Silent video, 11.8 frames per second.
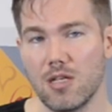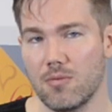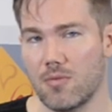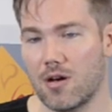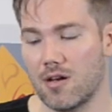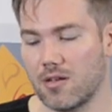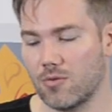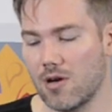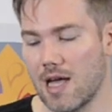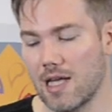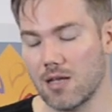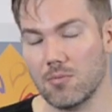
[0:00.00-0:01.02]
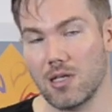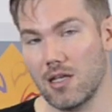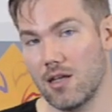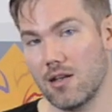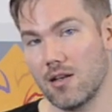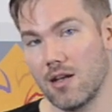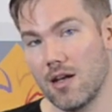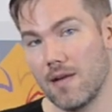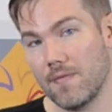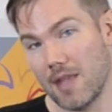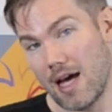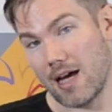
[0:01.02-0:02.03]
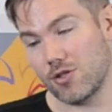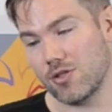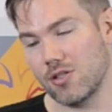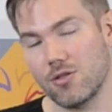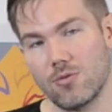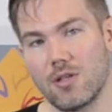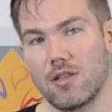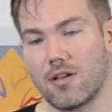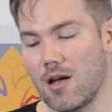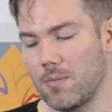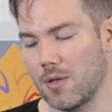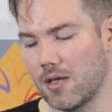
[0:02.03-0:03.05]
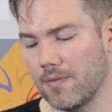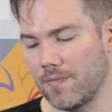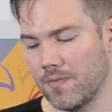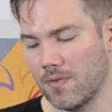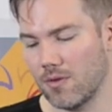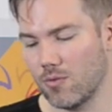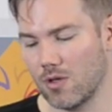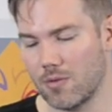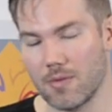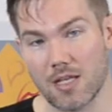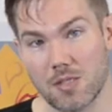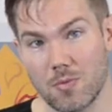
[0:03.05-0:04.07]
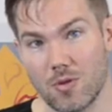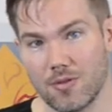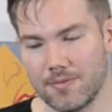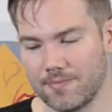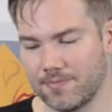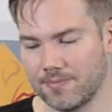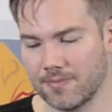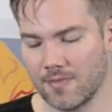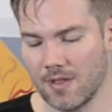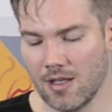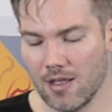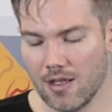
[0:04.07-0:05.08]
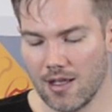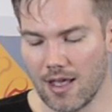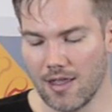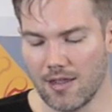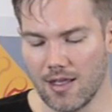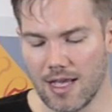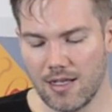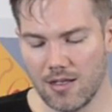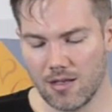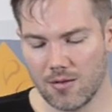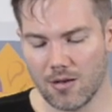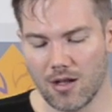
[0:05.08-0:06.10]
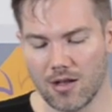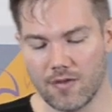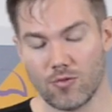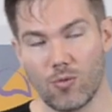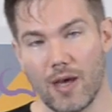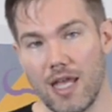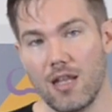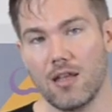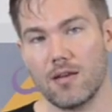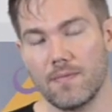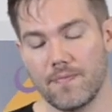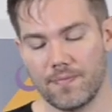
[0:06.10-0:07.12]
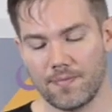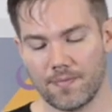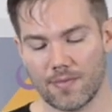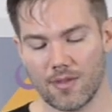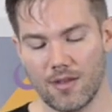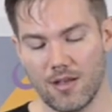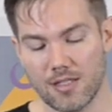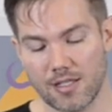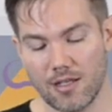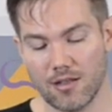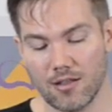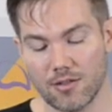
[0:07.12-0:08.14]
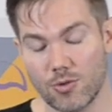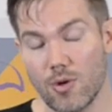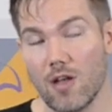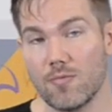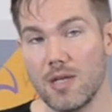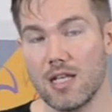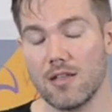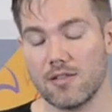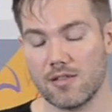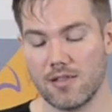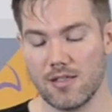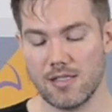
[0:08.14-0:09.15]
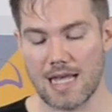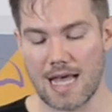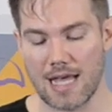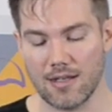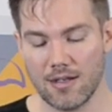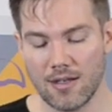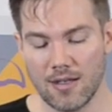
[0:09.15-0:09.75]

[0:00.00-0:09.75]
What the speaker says: minute mark where I can begin actually doing the cupping with my spoon. And the idea of waiting until 12 minutes is that